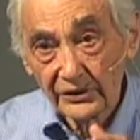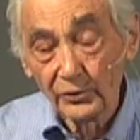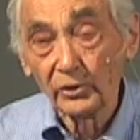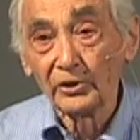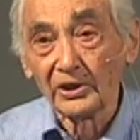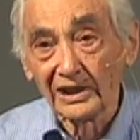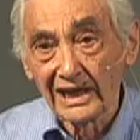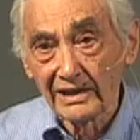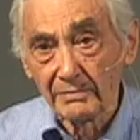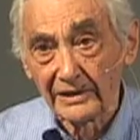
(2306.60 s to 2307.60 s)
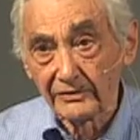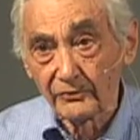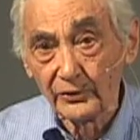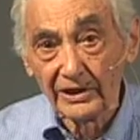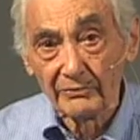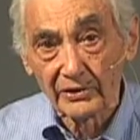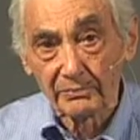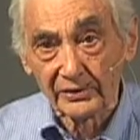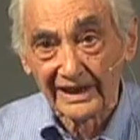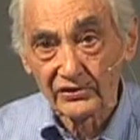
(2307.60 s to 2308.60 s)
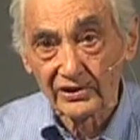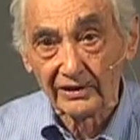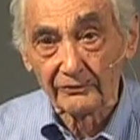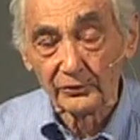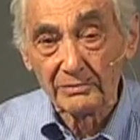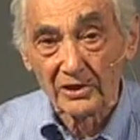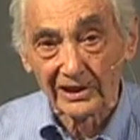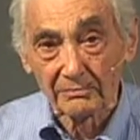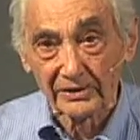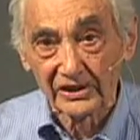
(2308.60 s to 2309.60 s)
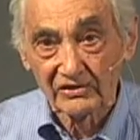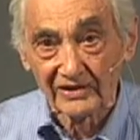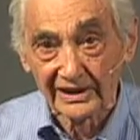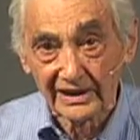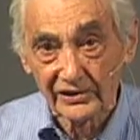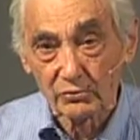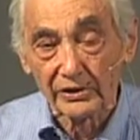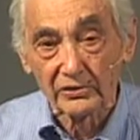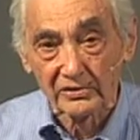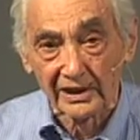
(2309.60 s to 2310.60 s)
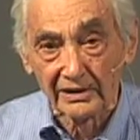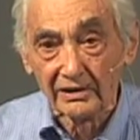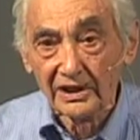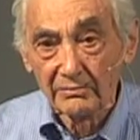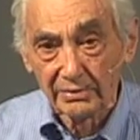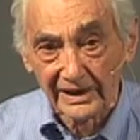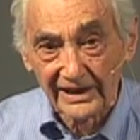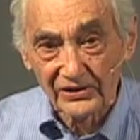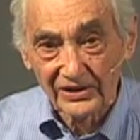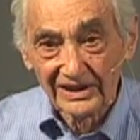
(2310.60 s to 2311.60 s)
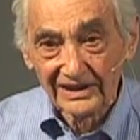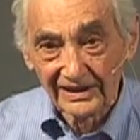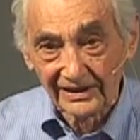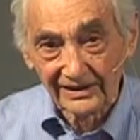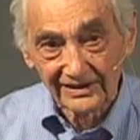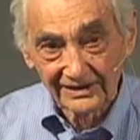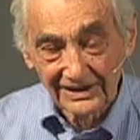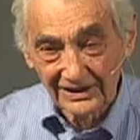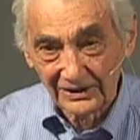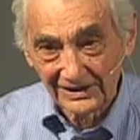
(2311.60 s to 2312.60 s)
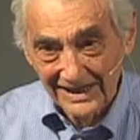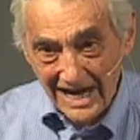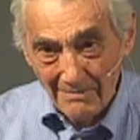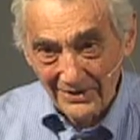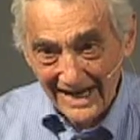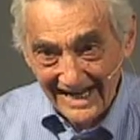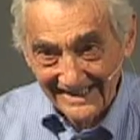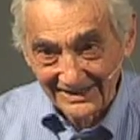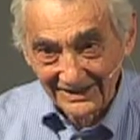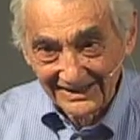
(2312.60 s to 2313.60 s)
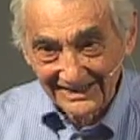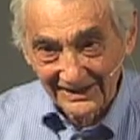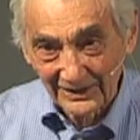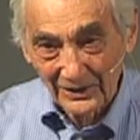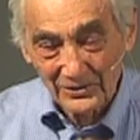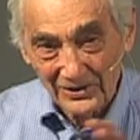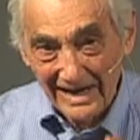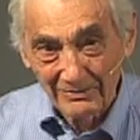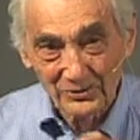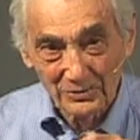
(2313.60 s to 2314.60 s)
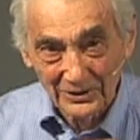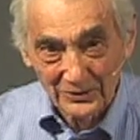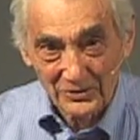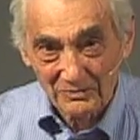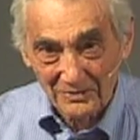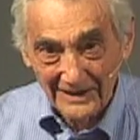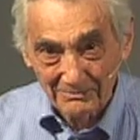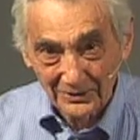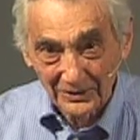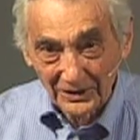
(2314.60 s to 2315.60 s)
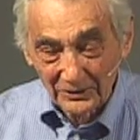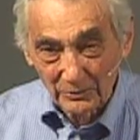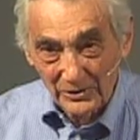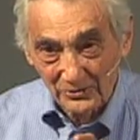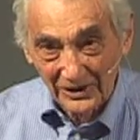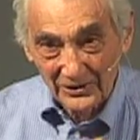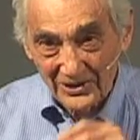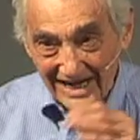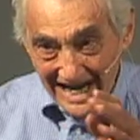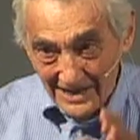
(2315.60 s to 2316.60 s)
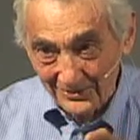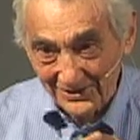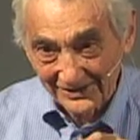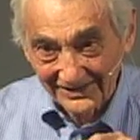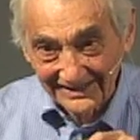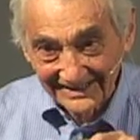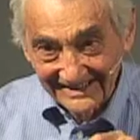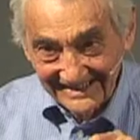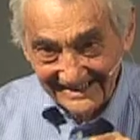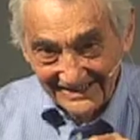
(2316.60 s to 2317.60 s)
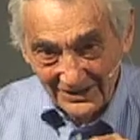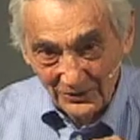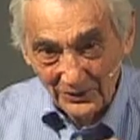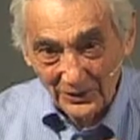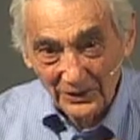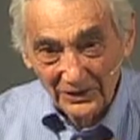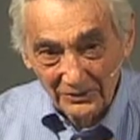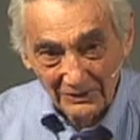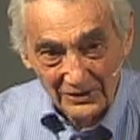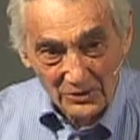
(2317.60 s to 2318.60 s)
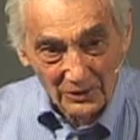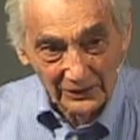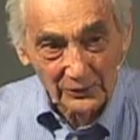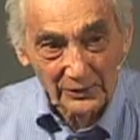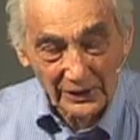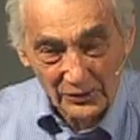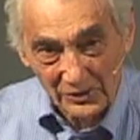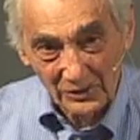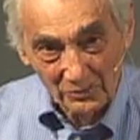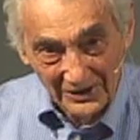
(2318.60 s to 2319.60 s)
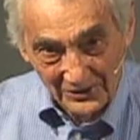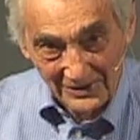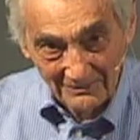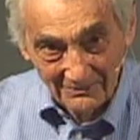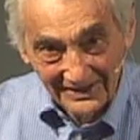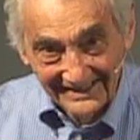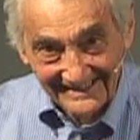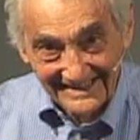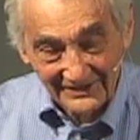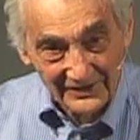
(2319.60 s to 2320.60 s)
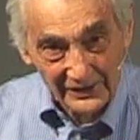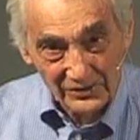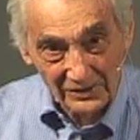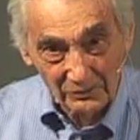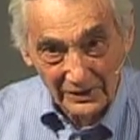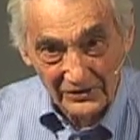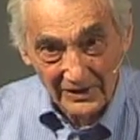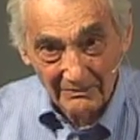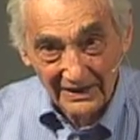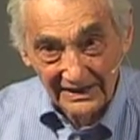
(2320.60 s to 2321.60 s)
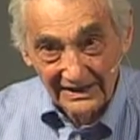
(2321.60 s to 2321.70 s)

you learn a lot about freedom of the press and the free marketplace of ideas when you try to place an, an op-ed in an establishment newspaper which runs counter uh, to the what is called the traditional wisdom, the conventional wisdom.